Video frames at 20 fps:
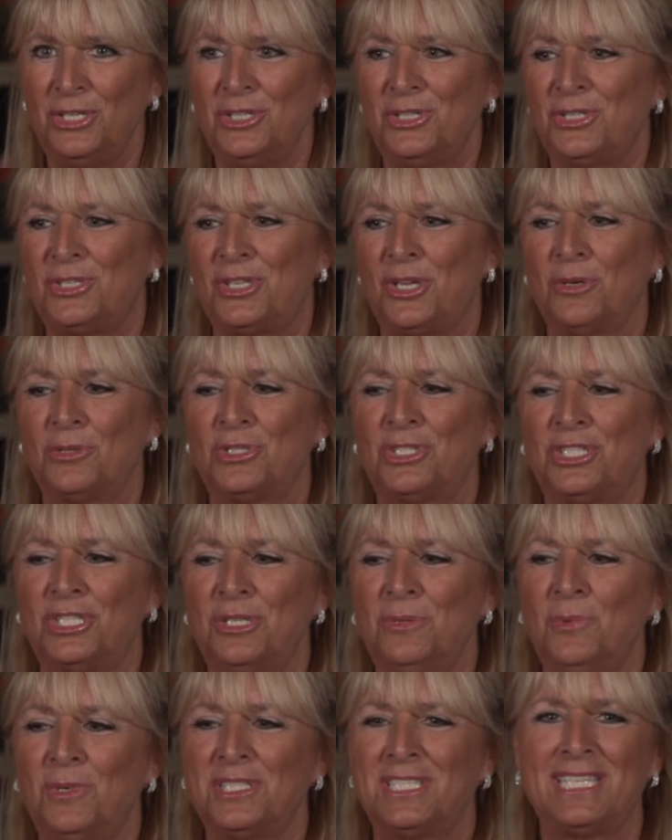So
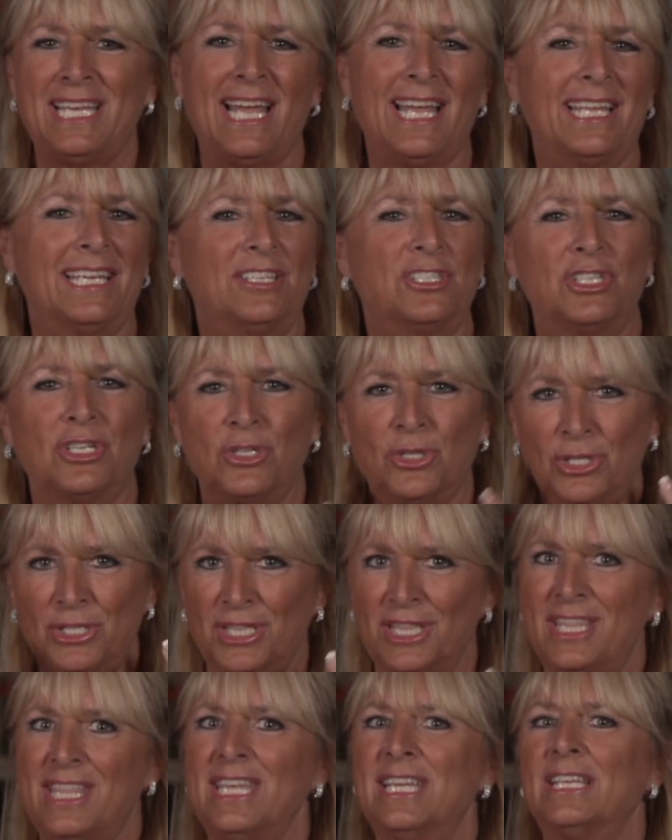she was not, she
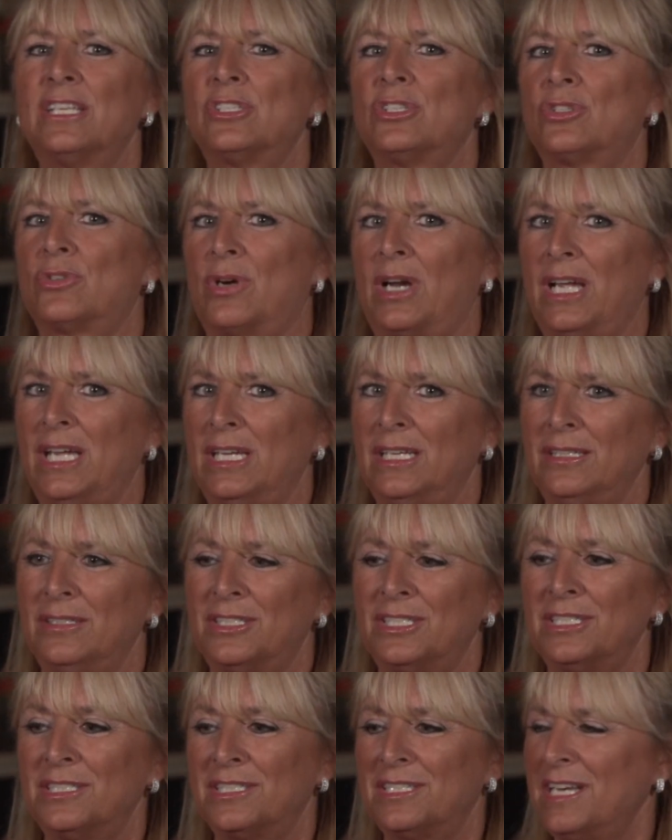couldn't think straight. Mm
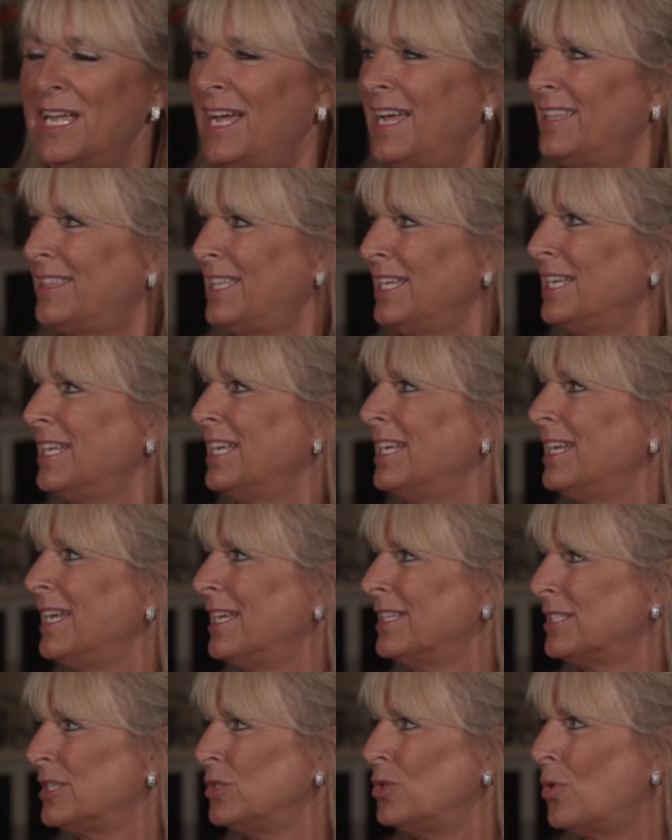-hmm. She's not thinking
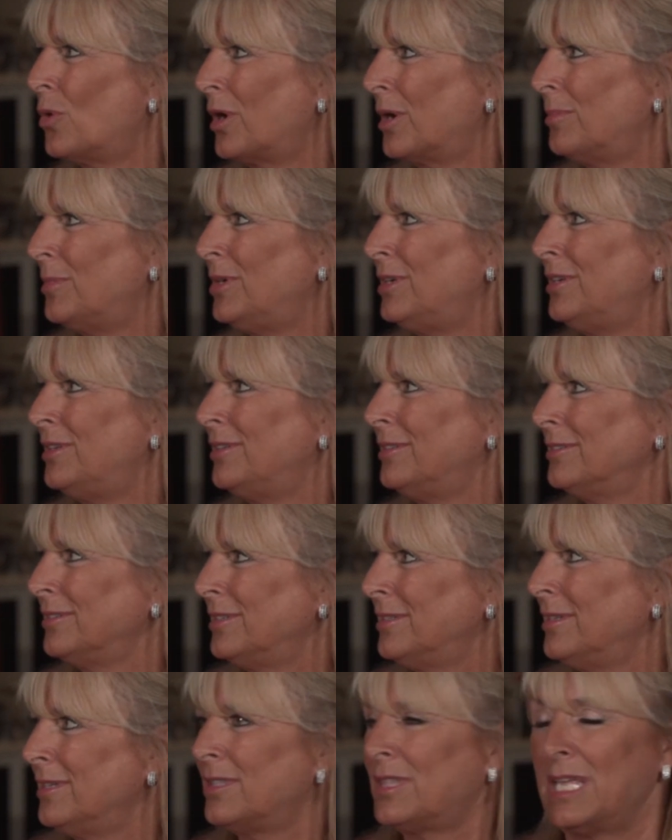as a normal
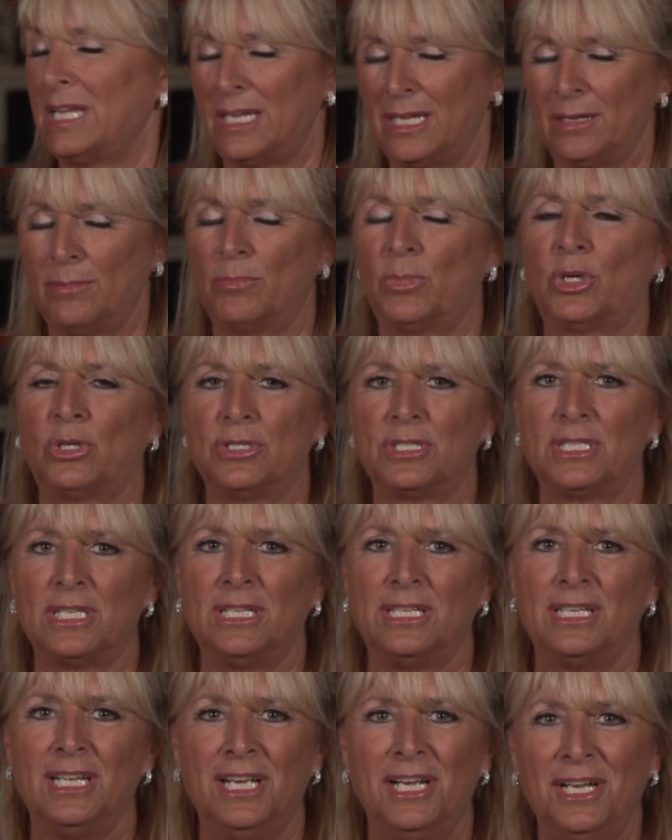thinking person.
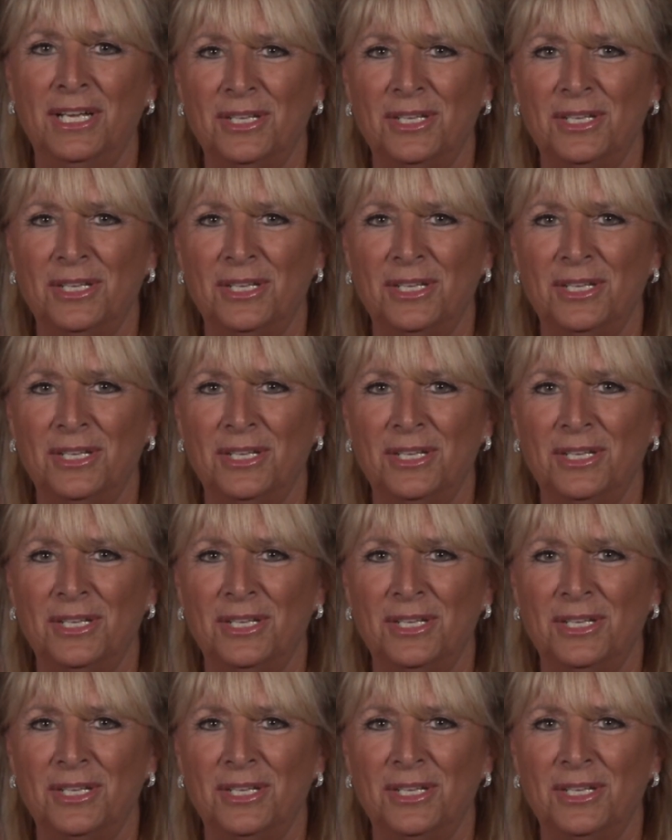Yes.